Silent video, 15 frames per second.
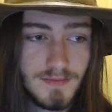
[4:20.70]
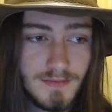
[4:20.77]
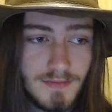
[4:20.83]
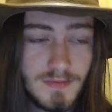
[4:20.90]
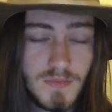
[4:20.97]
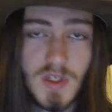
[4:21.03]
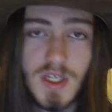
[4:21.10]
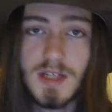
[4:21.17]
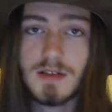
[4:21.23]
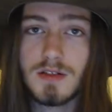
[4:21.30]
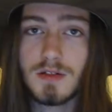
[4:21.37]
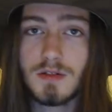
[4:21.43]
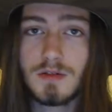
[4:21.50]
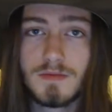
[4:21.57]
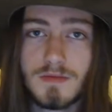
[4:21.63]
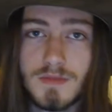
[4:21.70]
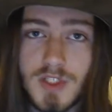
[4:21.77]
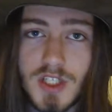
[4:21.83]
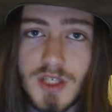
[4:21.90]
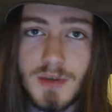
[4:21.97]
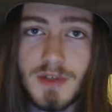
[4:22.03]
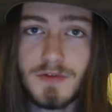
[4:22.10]
Yeah, so
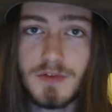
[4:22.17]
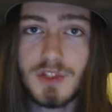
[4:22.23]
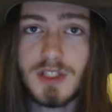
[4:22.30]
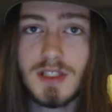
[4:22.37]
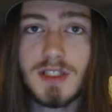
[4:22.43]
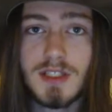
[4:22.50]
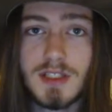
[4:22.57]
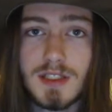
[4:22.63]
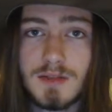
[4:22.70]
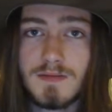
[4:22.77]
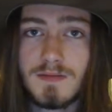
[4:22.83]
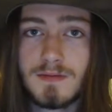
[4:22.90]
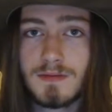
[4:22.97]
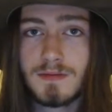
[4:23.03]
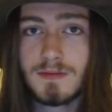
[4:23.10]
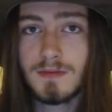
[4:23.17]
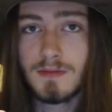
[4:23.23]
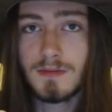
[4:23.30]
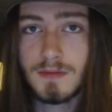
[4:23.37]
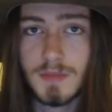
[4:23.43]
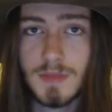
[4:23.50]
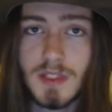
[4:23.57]
Jeremy, if you see this,
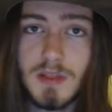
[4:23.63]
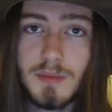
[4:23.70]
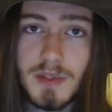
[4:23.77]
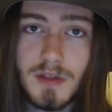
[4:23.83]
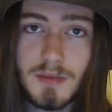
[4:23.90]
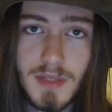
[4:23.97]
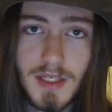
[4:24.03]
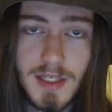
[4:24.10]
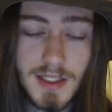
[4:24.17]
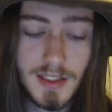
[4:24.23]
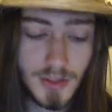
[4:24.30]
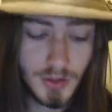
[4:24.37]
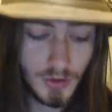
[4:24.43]
keep it up, man. I enjoy the